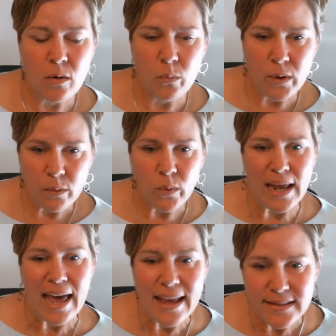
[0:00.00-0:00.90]
We
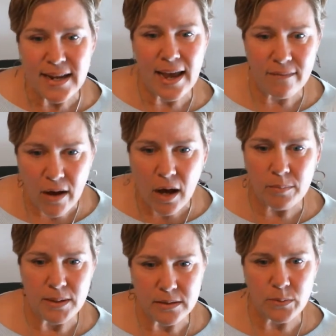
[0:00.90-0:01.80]
had to have
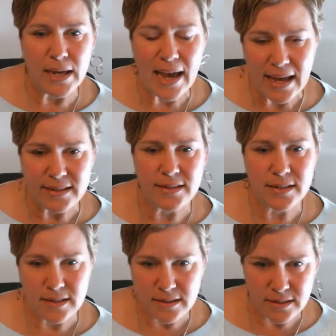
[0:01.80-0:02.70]
hobbies, we had
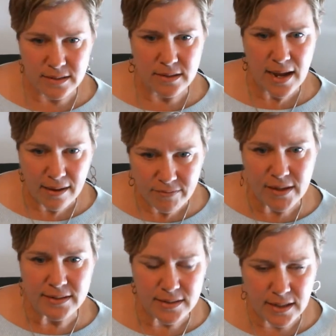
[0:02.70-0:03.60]
to have
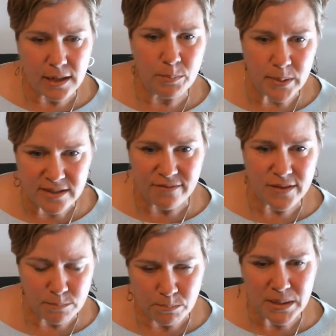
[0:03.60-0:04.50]
things to keep us
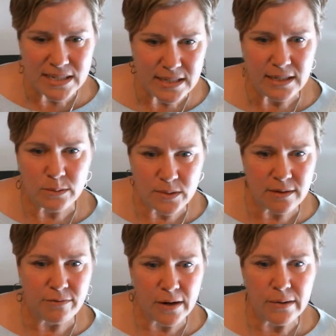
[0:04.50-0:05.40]
busy. It was
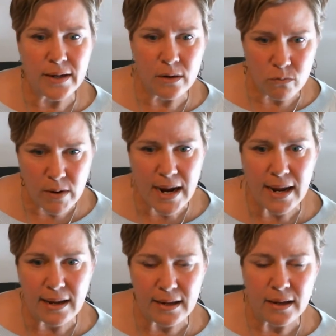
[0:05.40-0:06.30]
a very
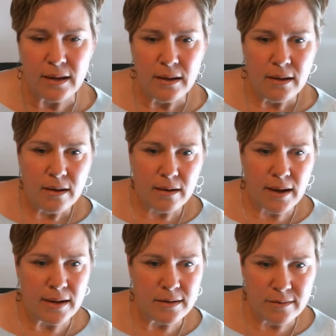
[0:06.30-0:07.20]
gray,
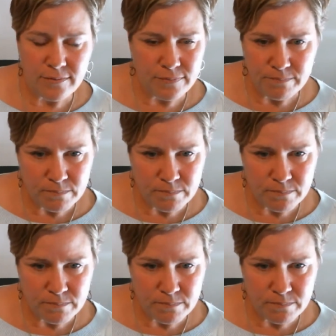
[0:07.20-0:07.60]
kind of